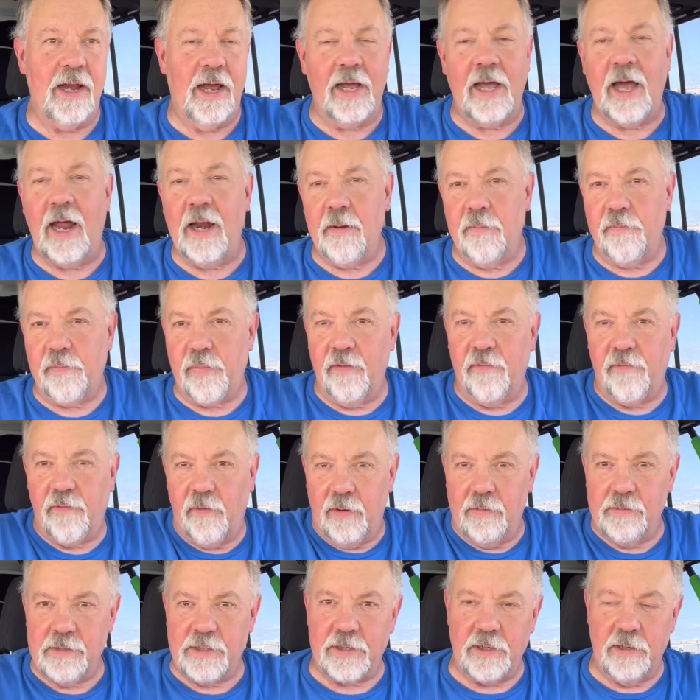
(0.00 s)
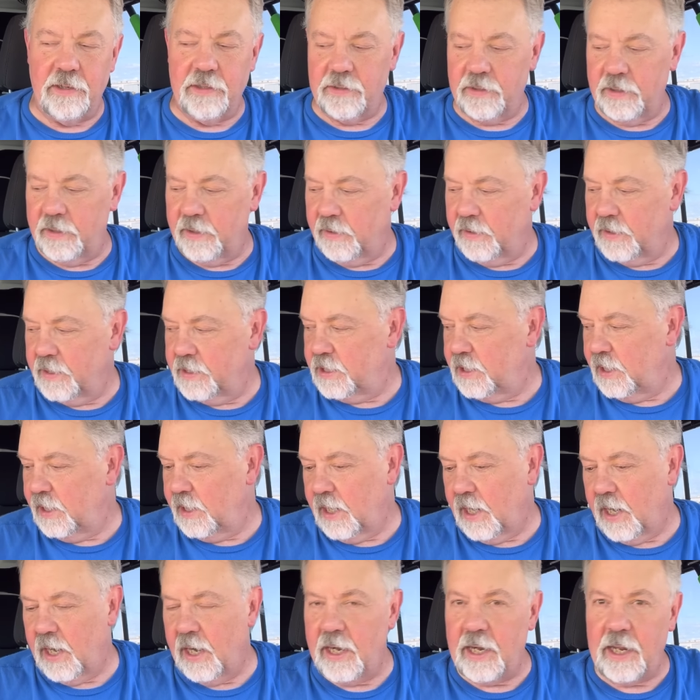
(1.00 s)
I gotta perform surgery on the
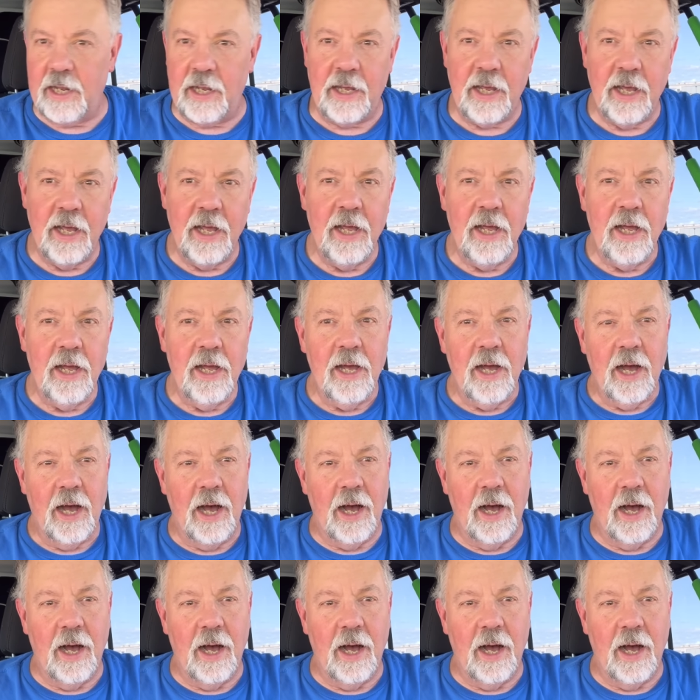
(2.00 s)
G90.